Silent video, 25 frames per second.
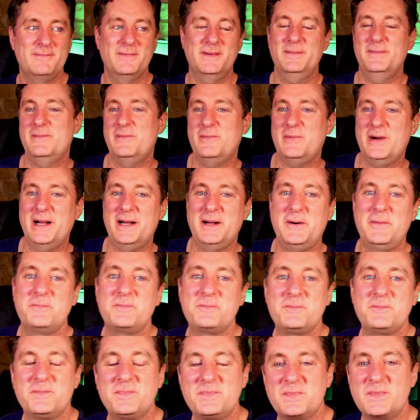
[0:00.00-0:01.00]
Wow.
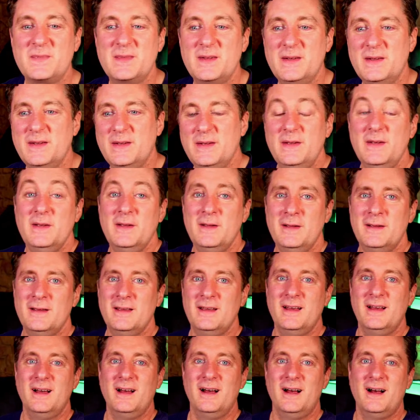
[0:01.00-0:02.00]

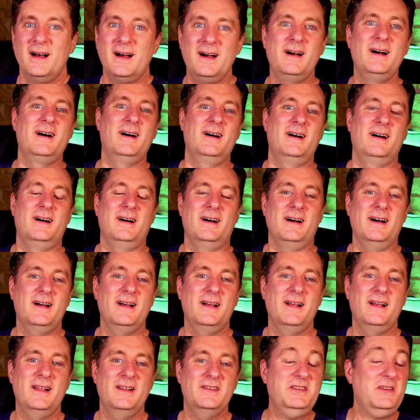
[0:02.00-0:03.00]
Oh,
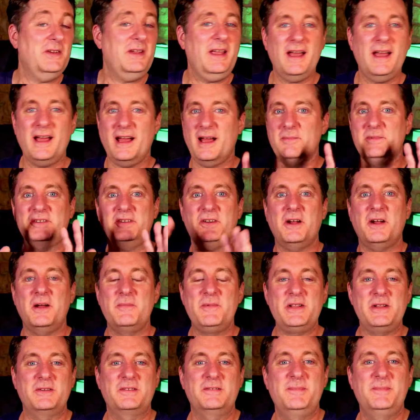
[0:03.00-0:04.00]
so yeah, I'm sorry I'm a
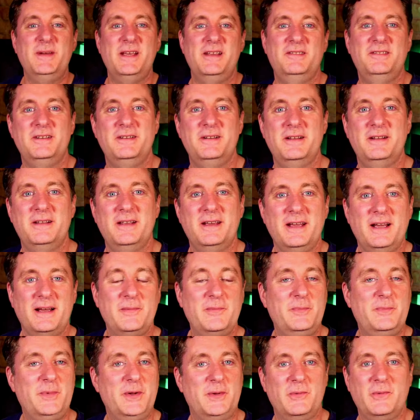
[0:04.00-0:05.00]
little spacey today.
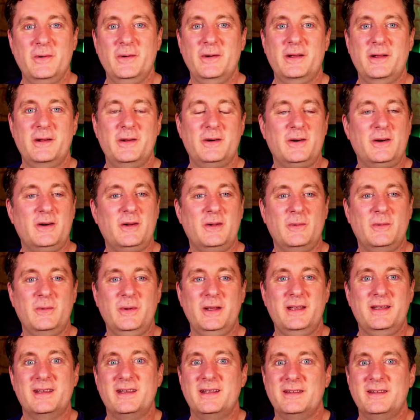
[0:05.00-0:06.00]
I've been working all
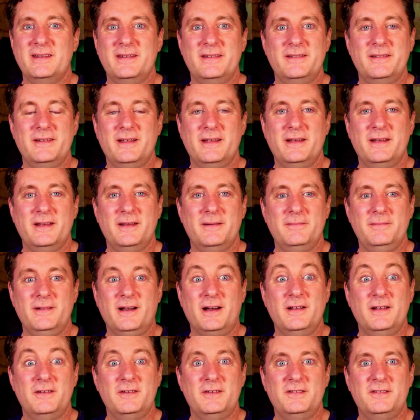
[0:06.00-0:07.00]
weekends
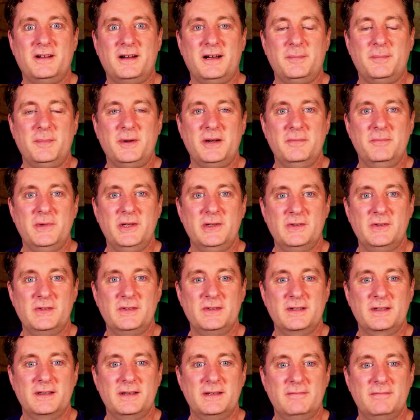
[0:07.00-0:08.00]
nonstop on
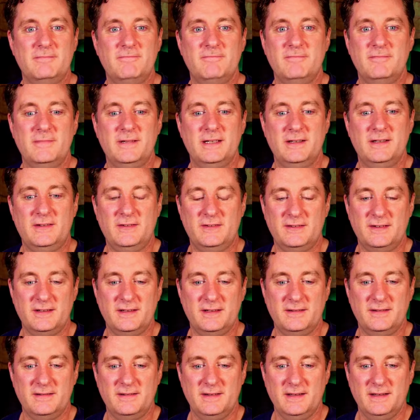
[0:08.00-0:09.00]
music, and it's
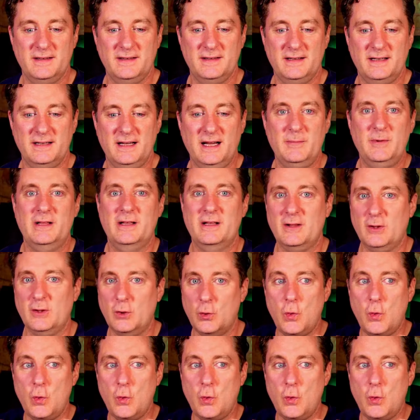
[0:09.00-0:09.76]
I'm a little